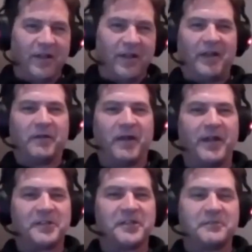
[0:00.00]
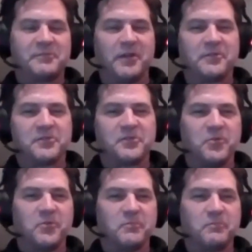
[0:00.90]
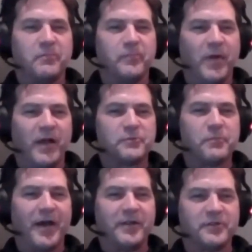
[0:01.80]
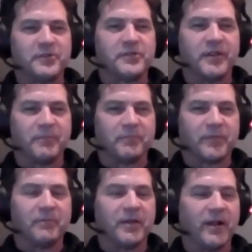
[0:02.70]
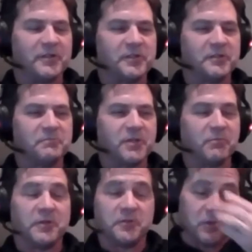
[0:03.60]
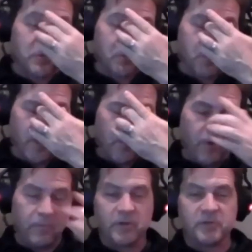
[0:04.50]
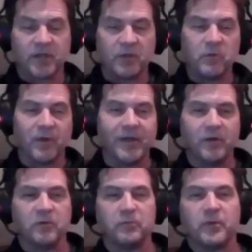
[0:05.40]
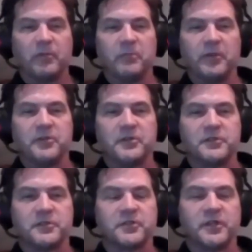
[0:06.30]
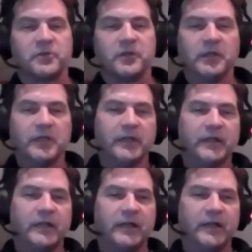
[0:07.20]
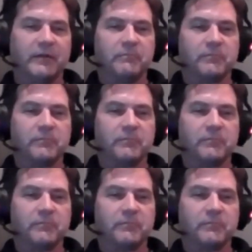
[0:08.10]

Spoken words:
I actually don't do as bad as, I mean, I actually generally do quite well because I can work out all the probabilities, etc. I